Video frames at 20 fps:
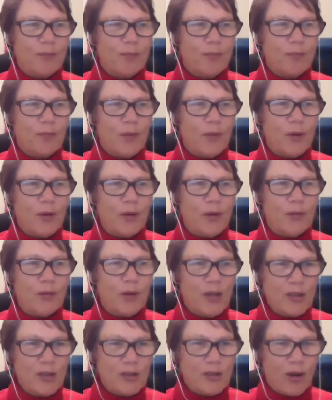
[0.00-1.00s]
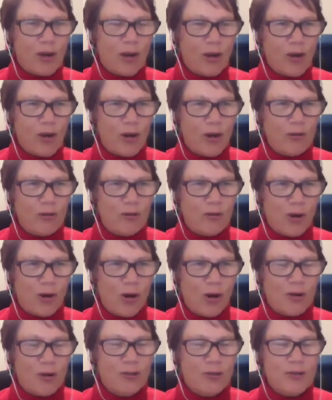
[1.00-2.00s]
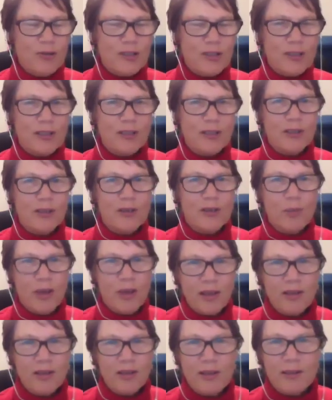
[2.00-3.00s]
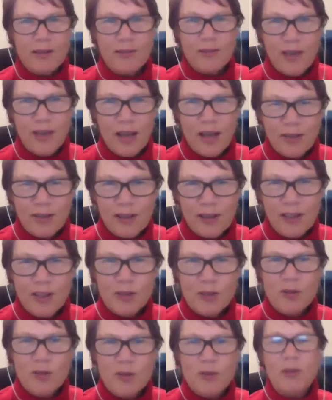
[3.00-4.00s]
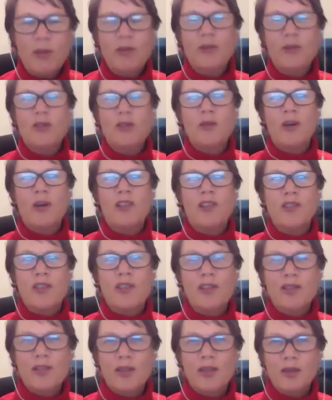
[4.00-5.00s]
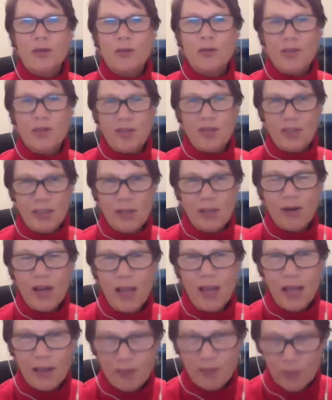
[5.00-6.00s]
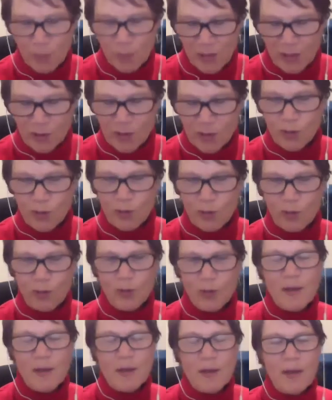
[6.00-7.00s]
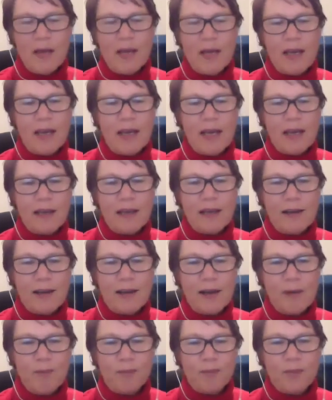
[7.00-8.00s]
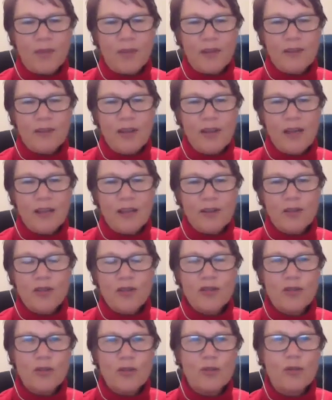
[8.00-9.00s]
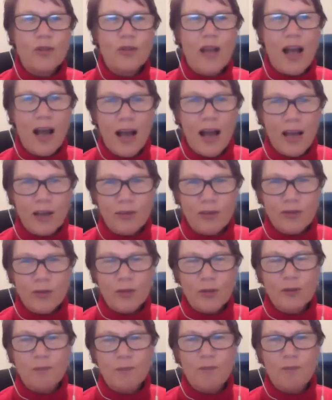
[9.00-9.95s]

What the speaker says: the reason I got involved in competitive athletics was because my sister was a year ahead of me at school, and at the school carnival,